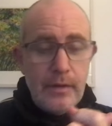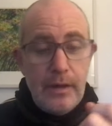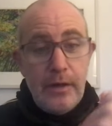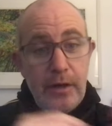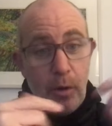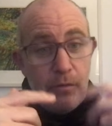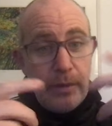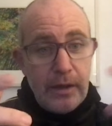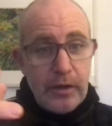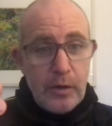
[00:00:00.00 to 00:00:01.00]
and I know I've been
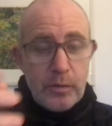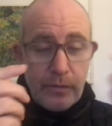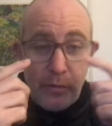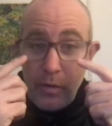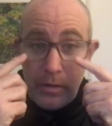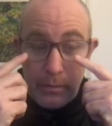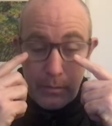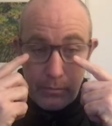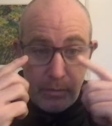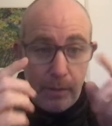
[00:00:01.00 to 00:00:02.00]
accused before,
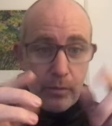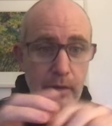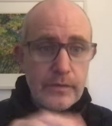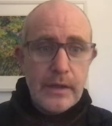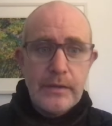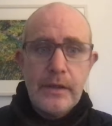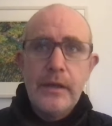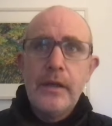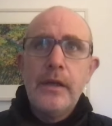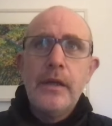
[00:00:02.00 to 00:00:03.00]
remember what I've said to you,
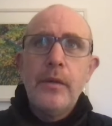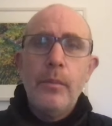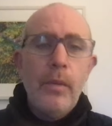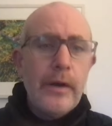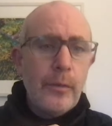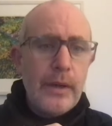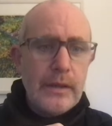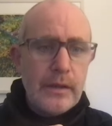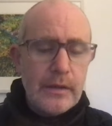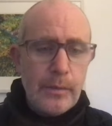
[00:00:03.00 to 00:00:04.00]
my
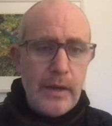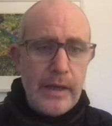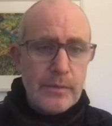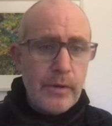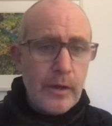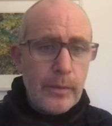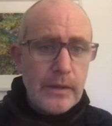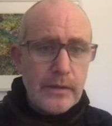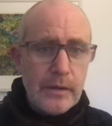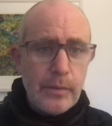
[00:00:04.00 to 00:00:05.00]
opinion on the play is my
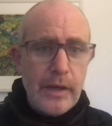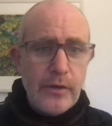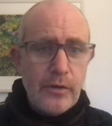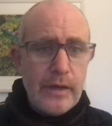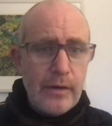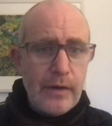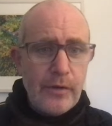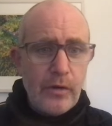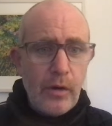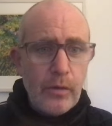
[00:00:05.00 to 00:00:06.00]
opinion on the play. You're allowed to have
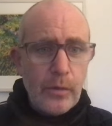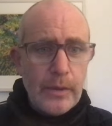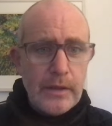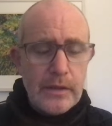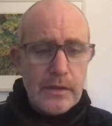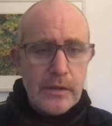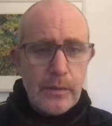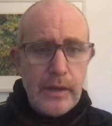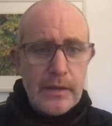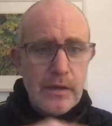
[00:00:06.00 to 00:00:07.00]
your own opinions on the
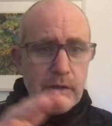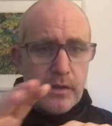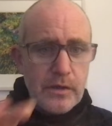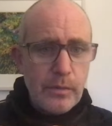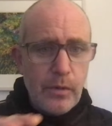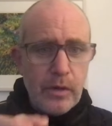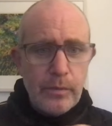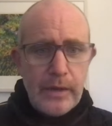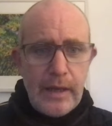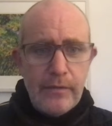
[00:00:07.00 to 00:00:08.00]
play as long as they're supported
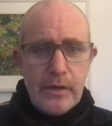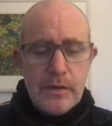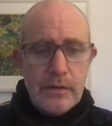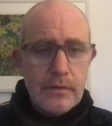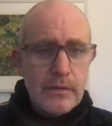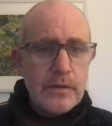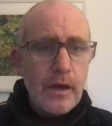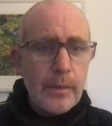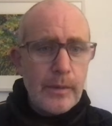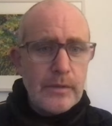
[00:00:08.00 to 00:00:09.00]
by evidence, and it's all
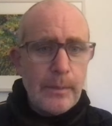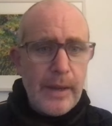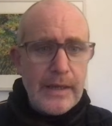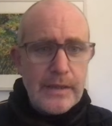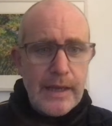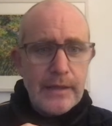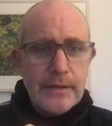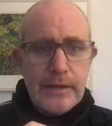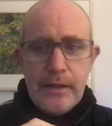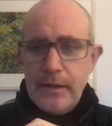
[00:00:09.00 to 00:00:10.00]
about debate,
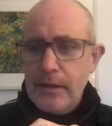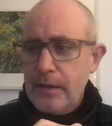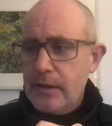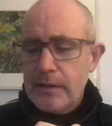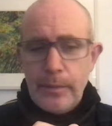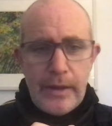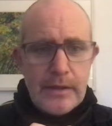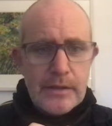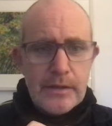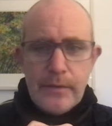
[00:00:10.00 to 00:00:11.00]
healthy debate.